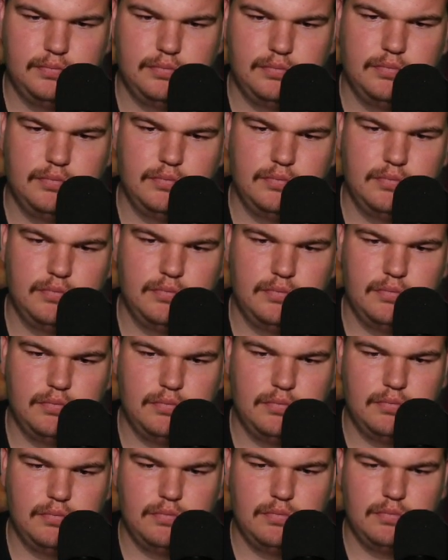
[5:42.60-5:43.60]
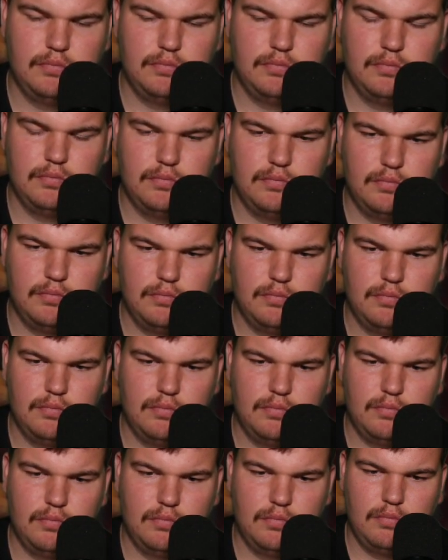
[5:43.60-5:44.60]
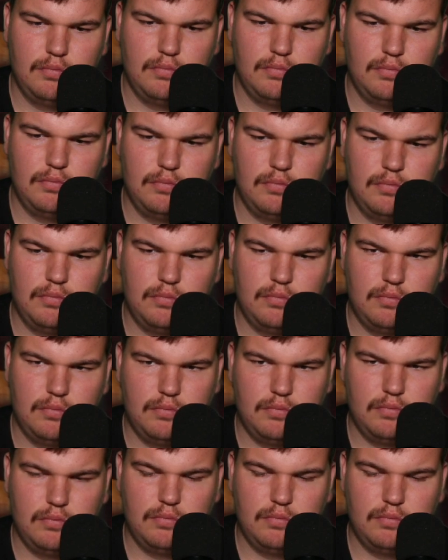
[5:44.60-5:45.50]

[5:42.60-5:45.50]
Nobody speaks.